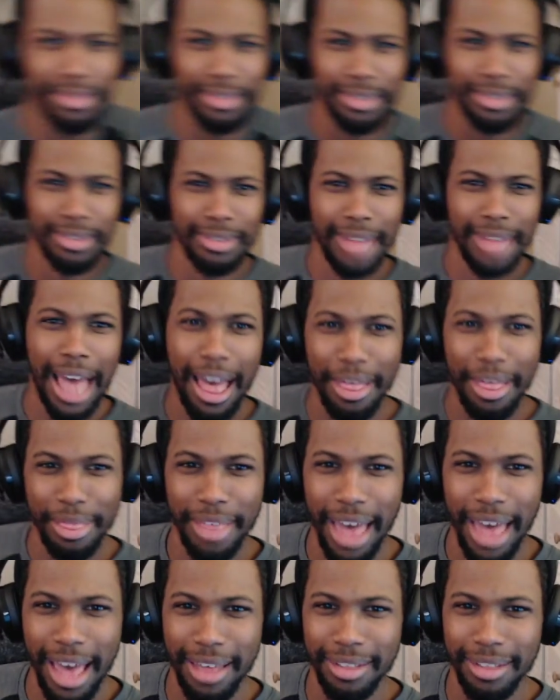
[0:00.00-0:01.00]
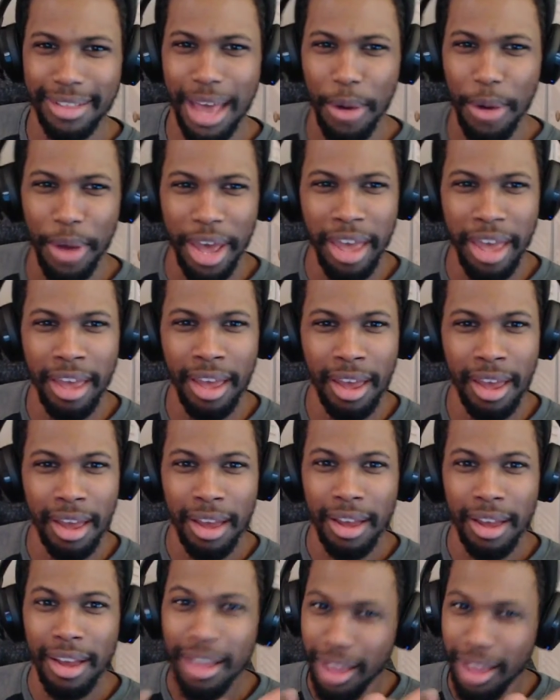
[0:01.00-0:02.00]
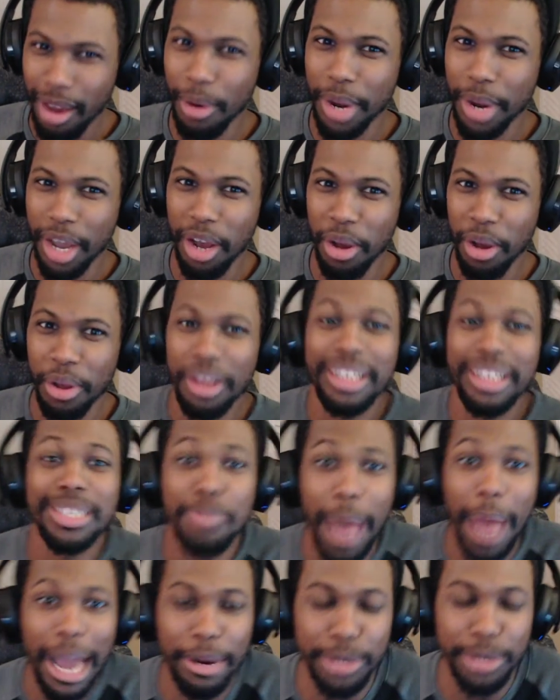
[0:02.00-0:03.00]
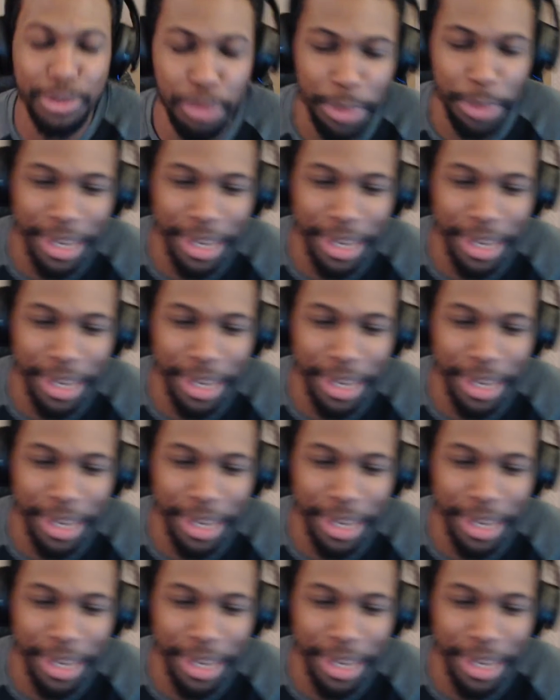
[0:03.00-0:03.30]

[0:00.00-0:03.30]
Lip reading: that way. There we go. This is backwards for me.